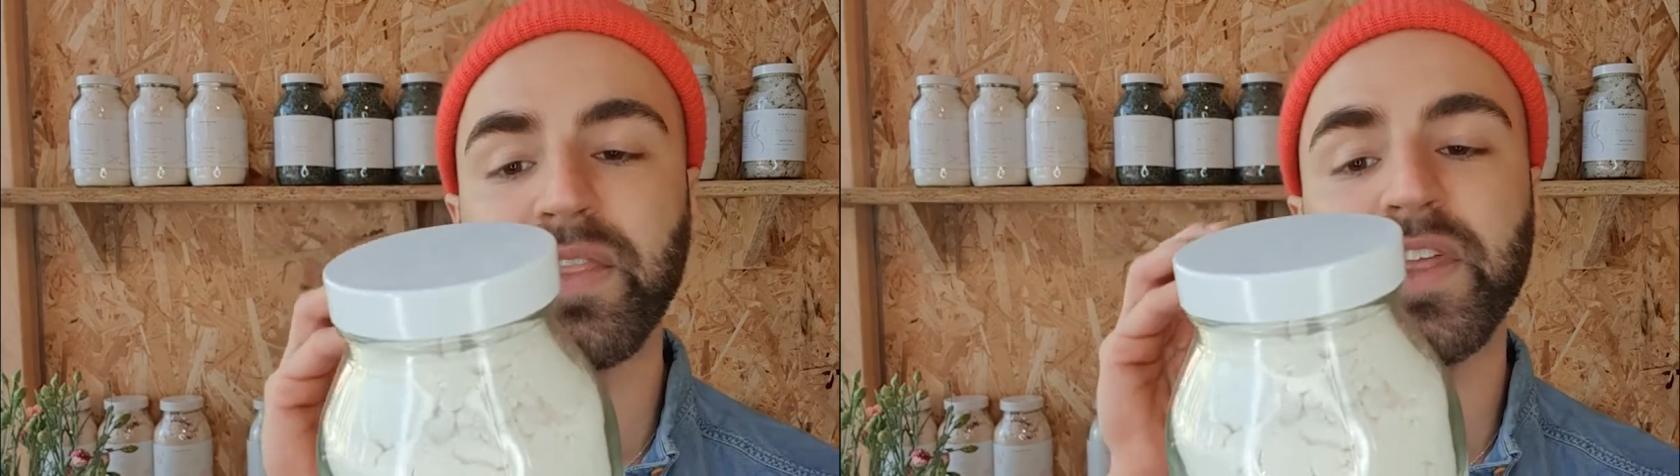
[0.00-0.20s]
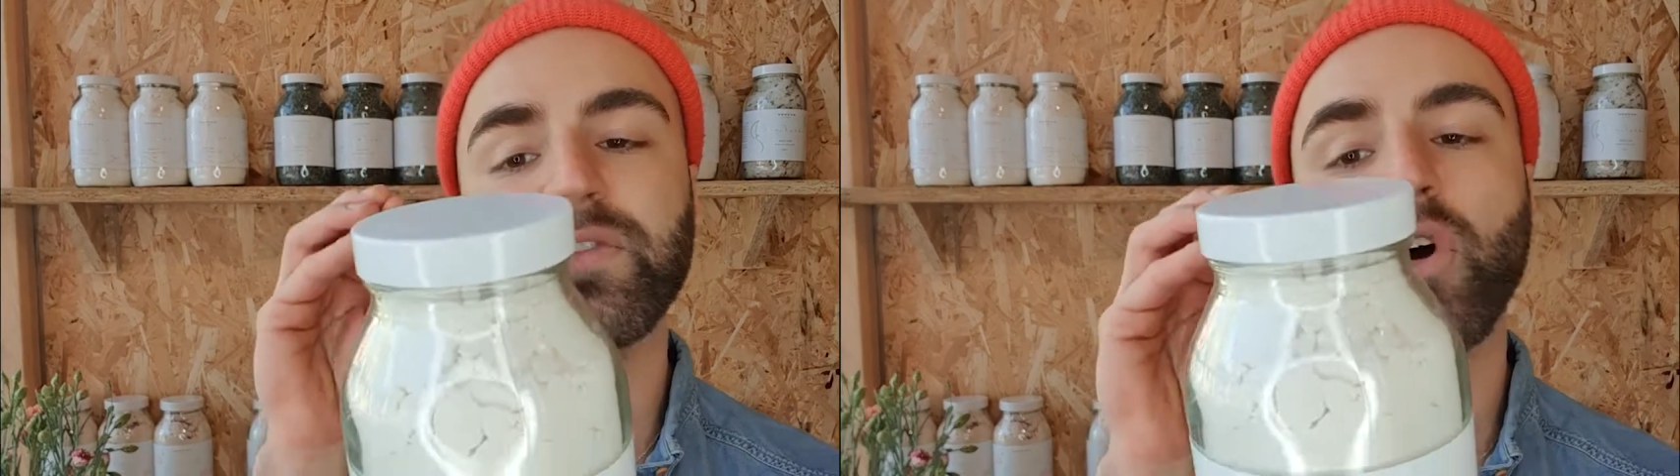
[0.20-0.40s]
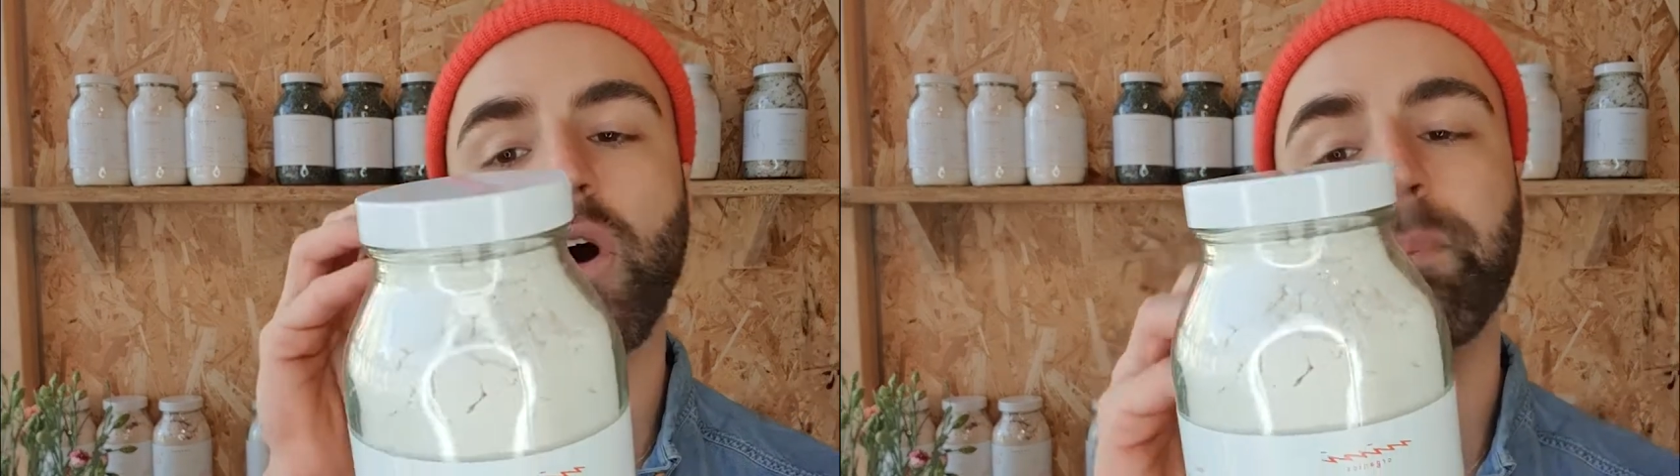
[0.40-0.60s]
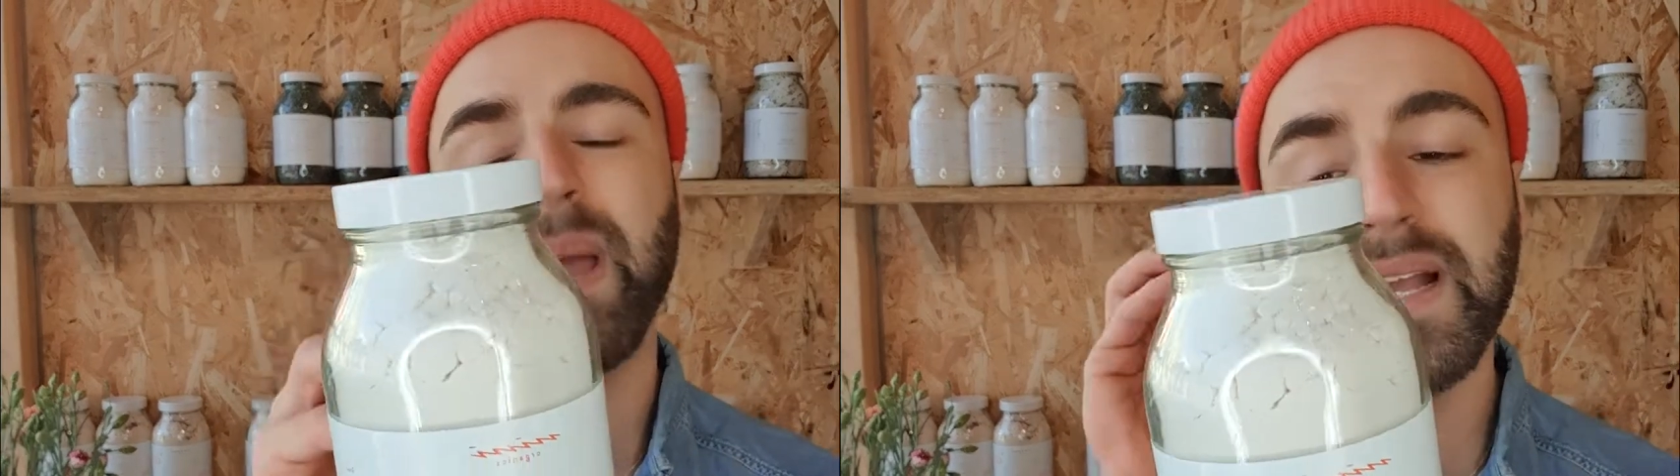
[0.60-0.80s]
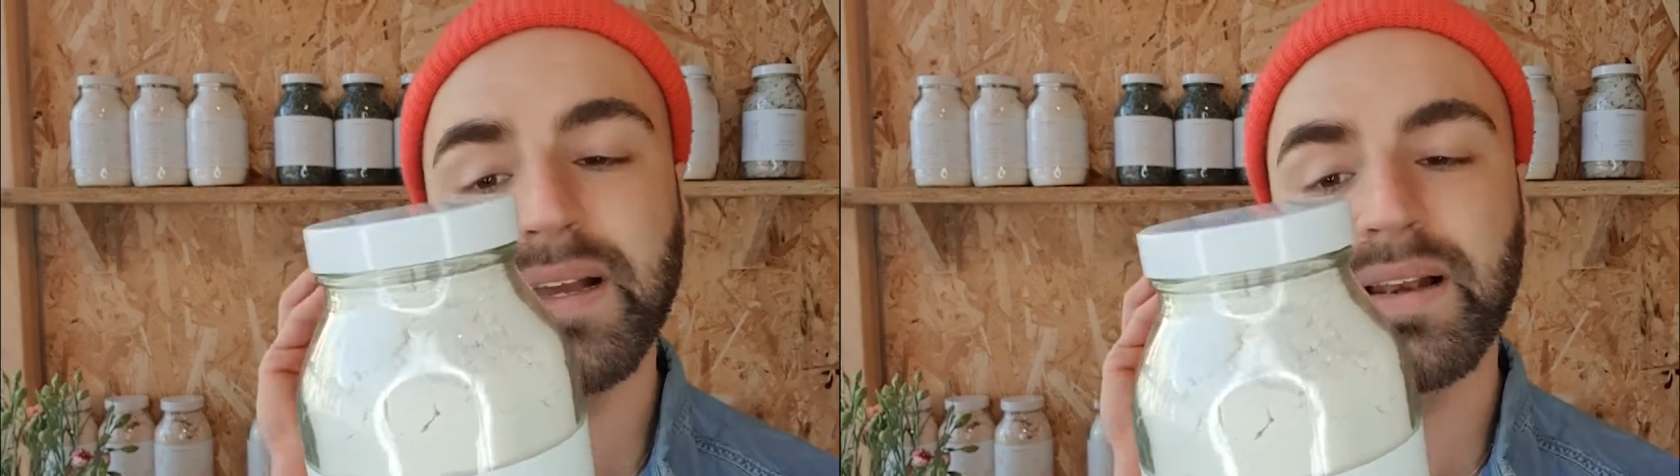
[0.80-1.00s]
and then you've got
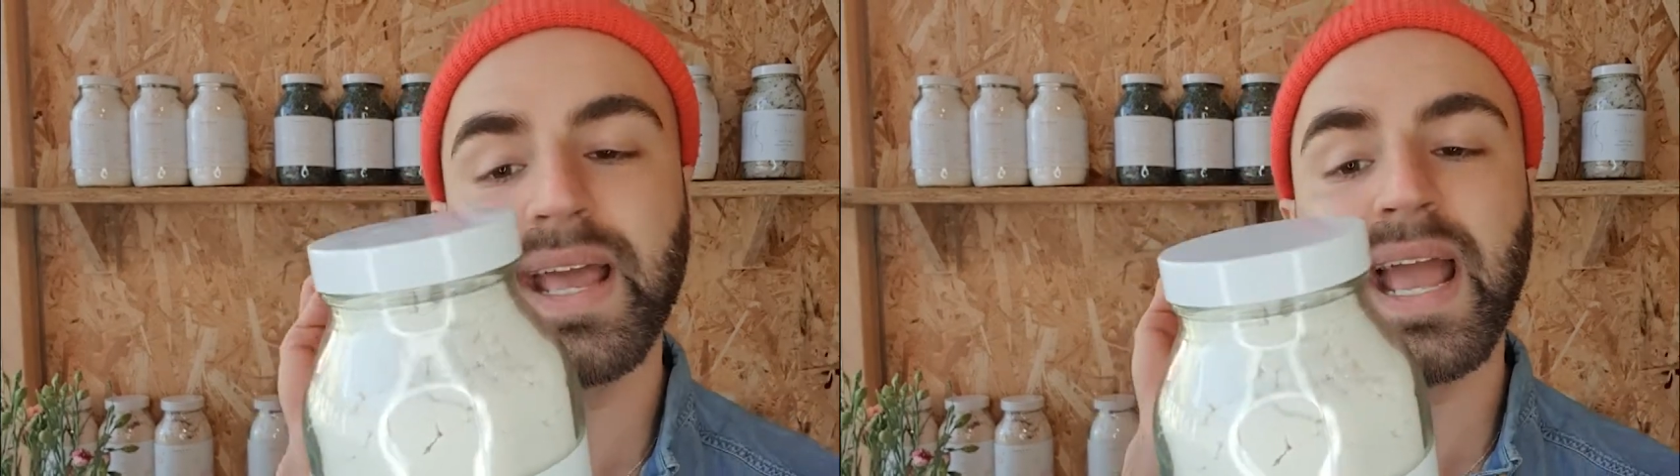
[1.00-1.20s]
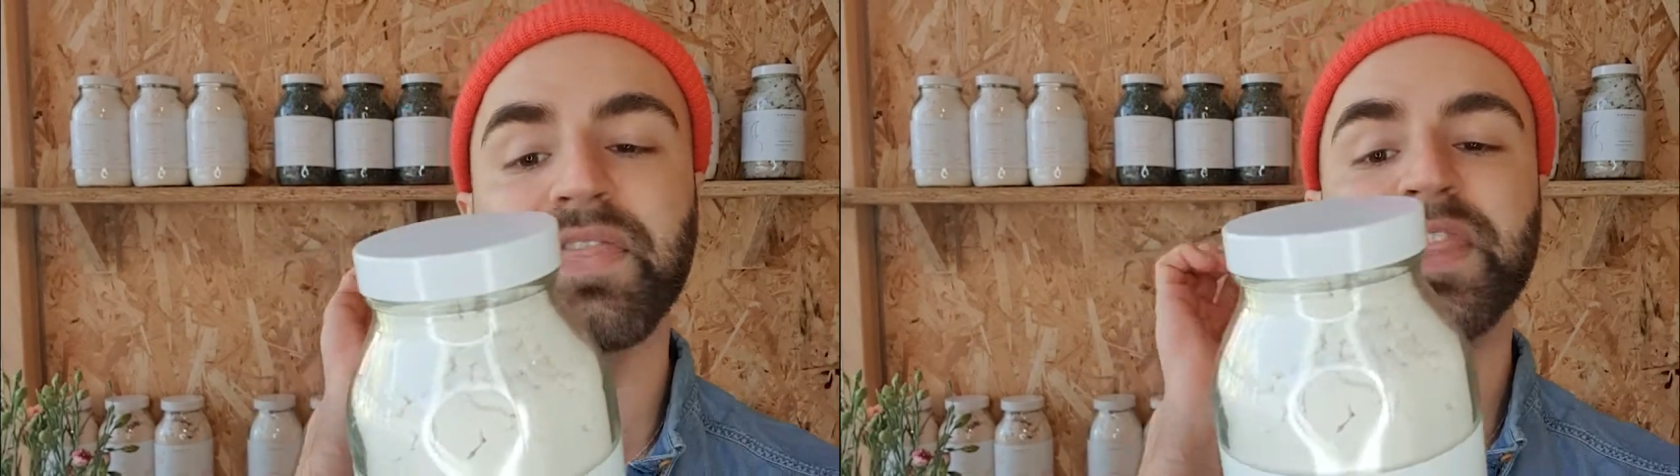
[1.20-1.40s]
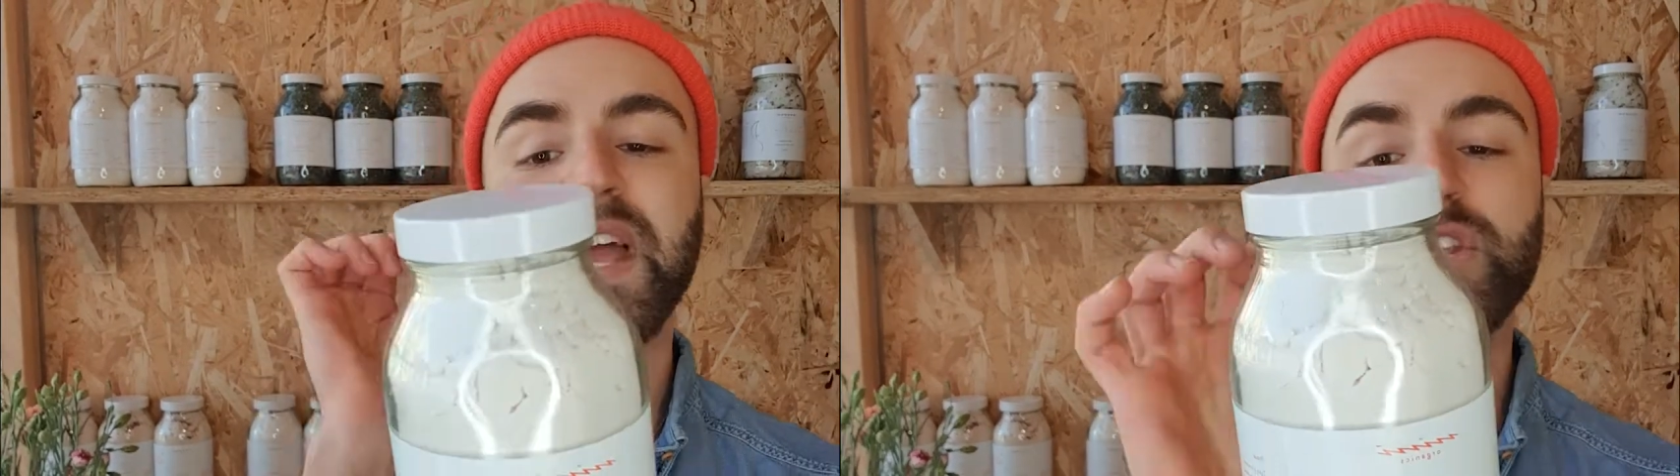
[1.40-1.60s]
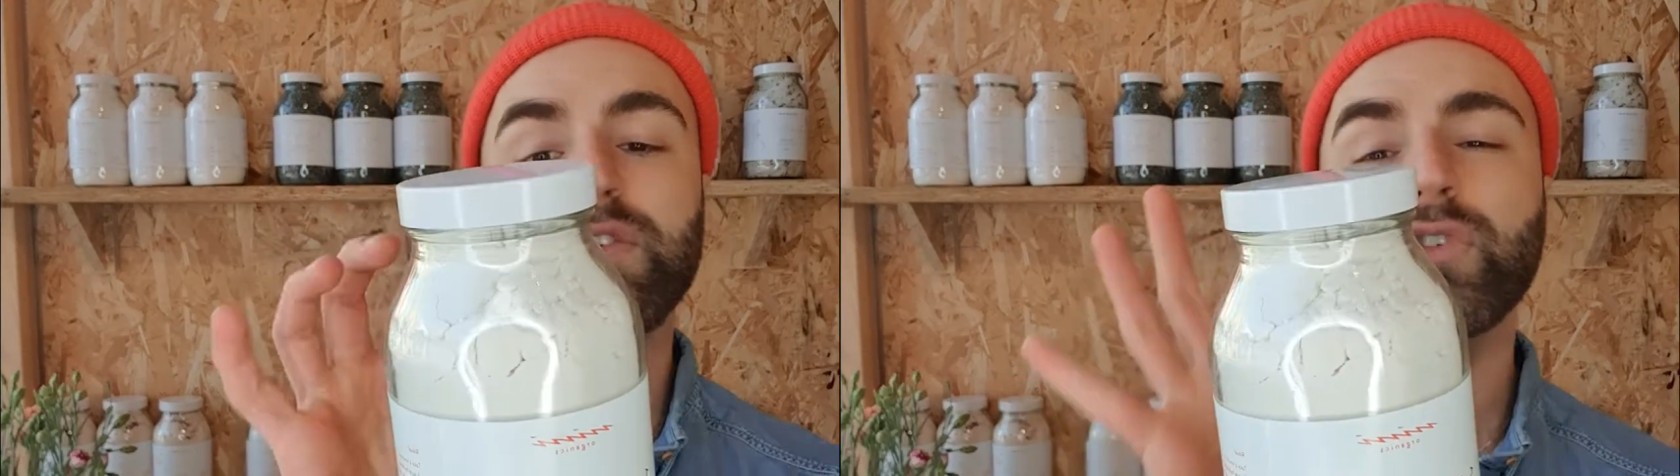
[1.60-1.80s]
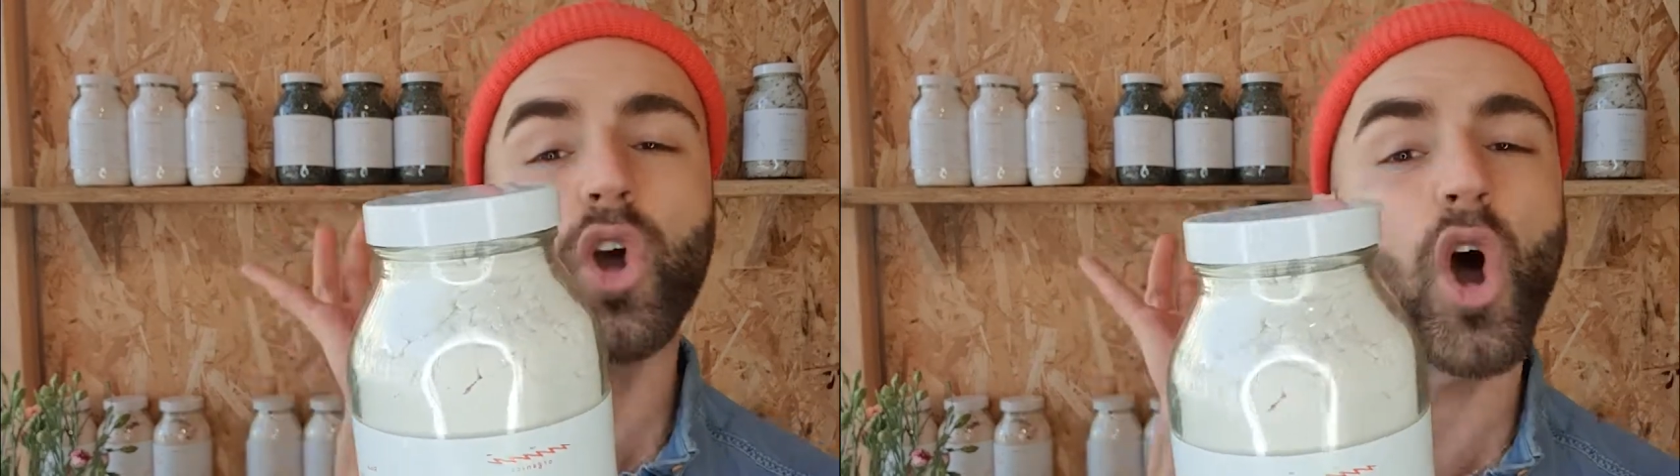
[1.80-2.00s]
pink clay, and then
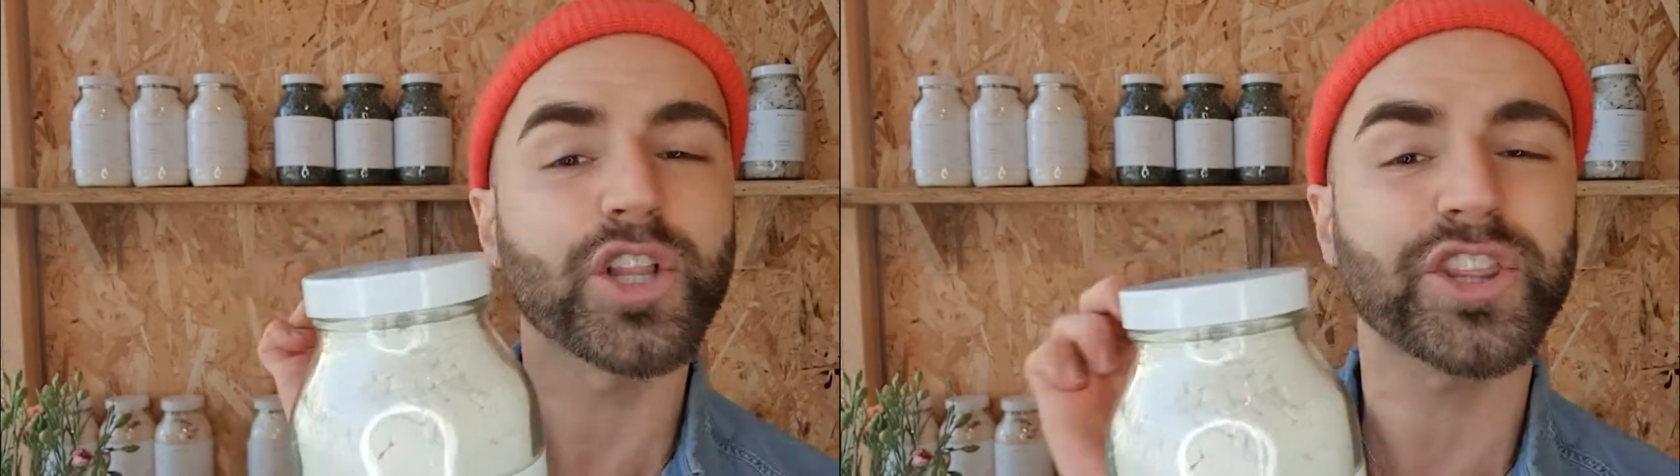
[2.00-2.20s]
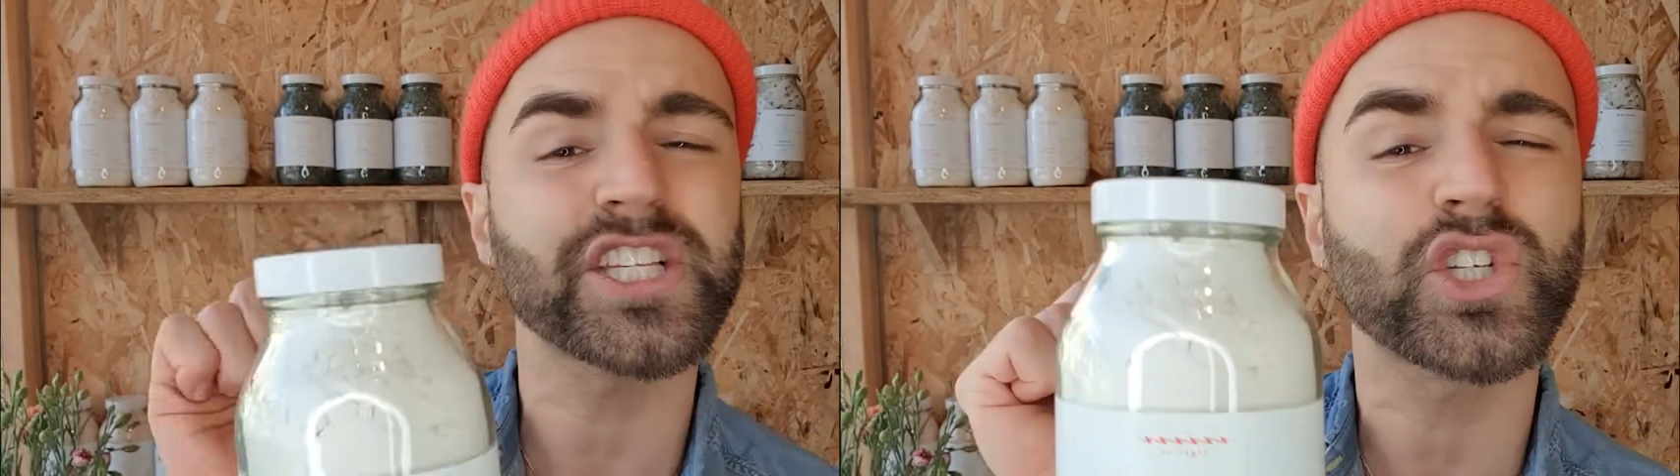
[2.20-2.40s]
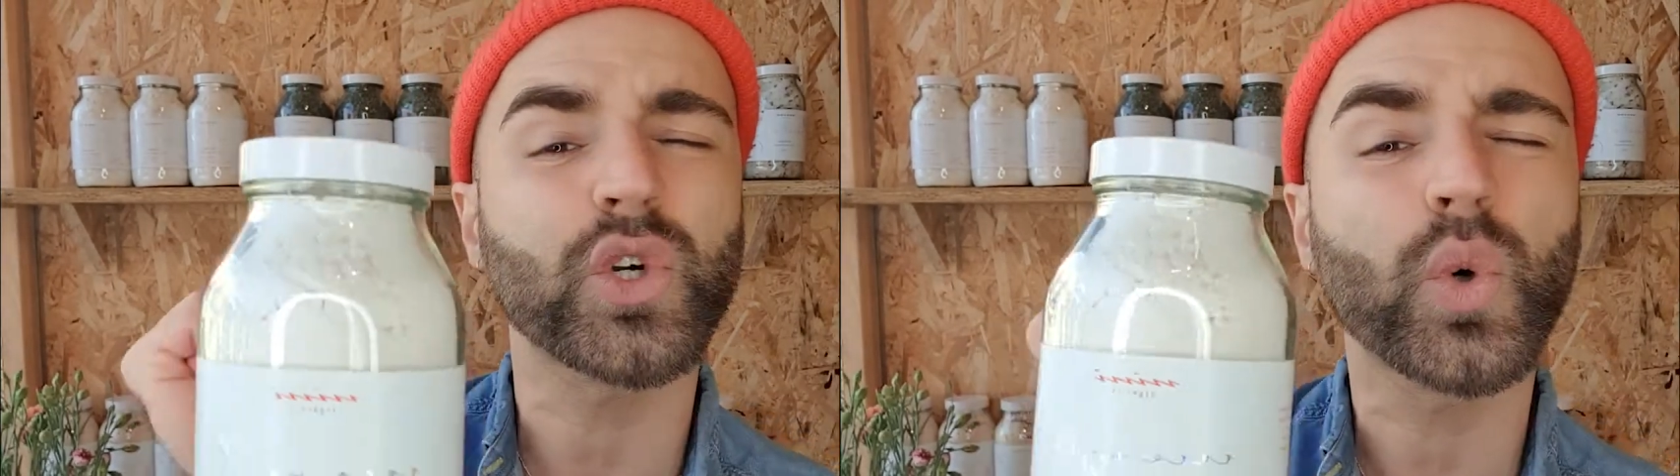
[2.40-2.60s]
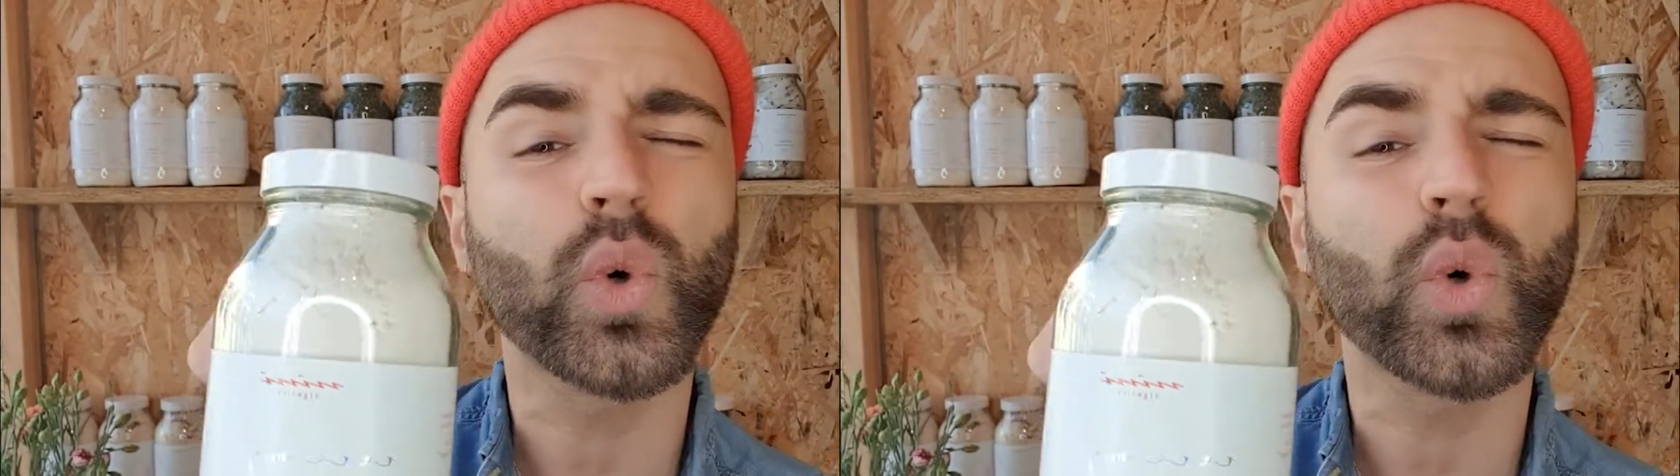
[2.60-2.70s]
you've got this